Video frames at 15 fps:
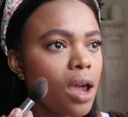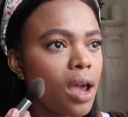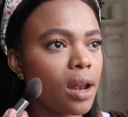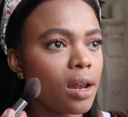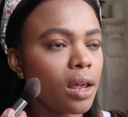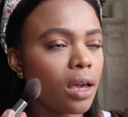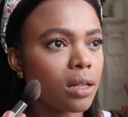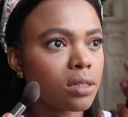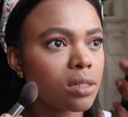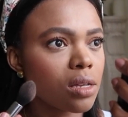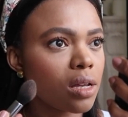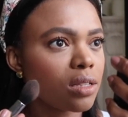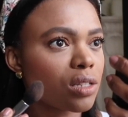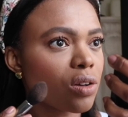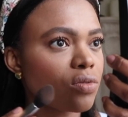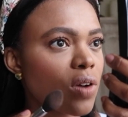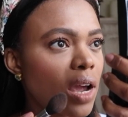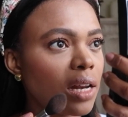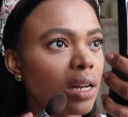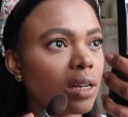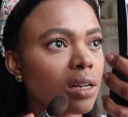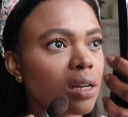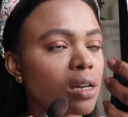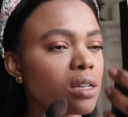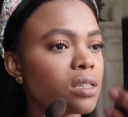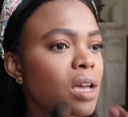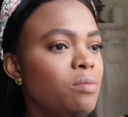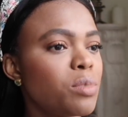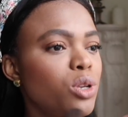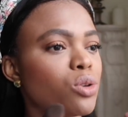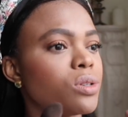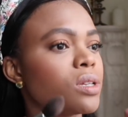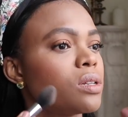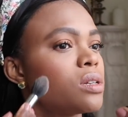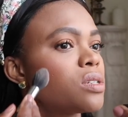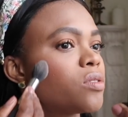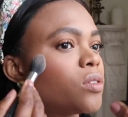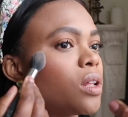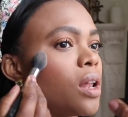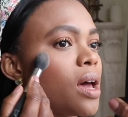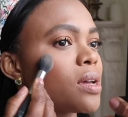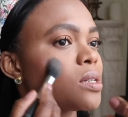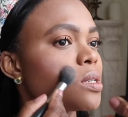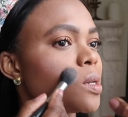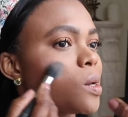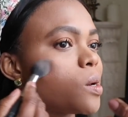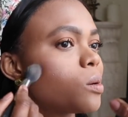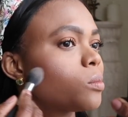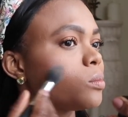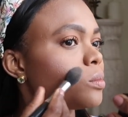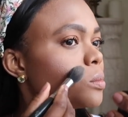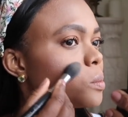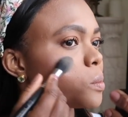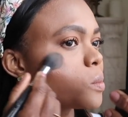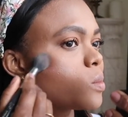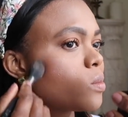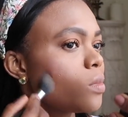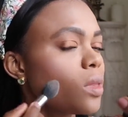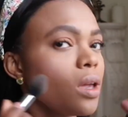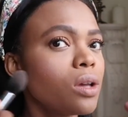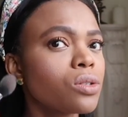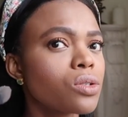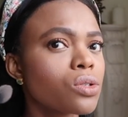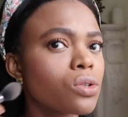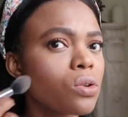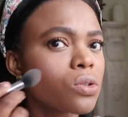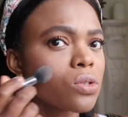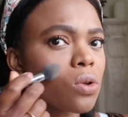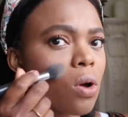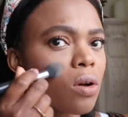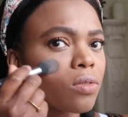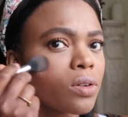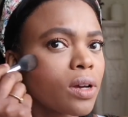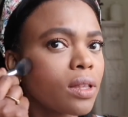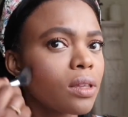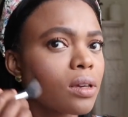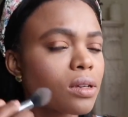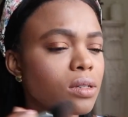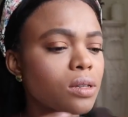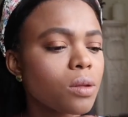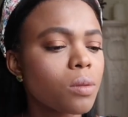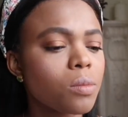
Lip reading: And then since finding this, I've been using this for the last year. It's just so soft. Look at this.